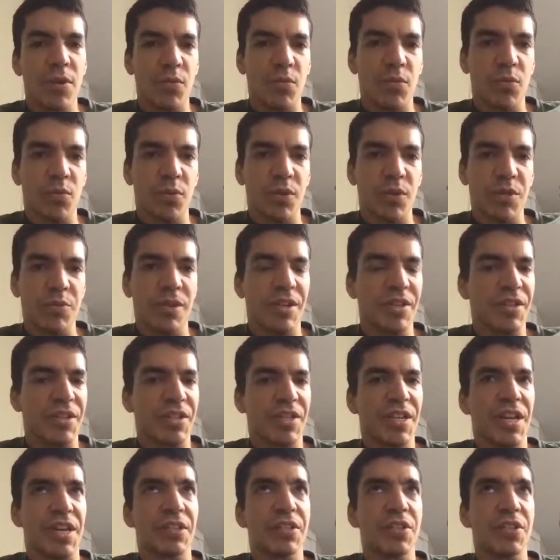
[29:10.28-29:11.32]
this is what I was going to
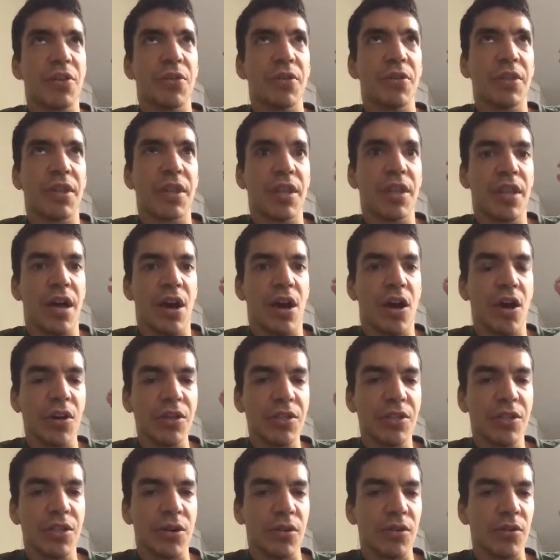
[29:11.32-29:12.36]
say. So
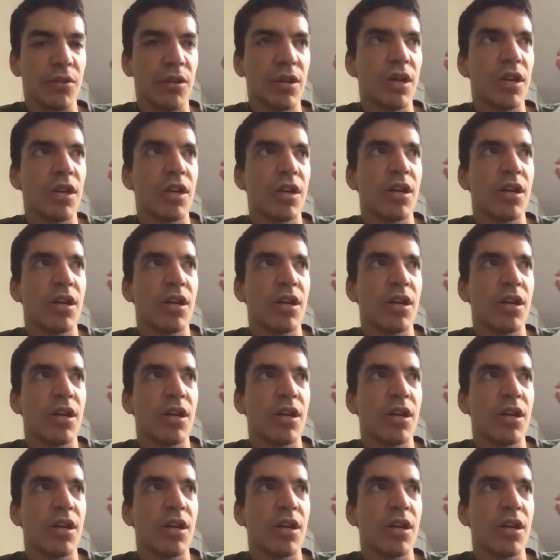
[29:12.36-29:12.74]
also,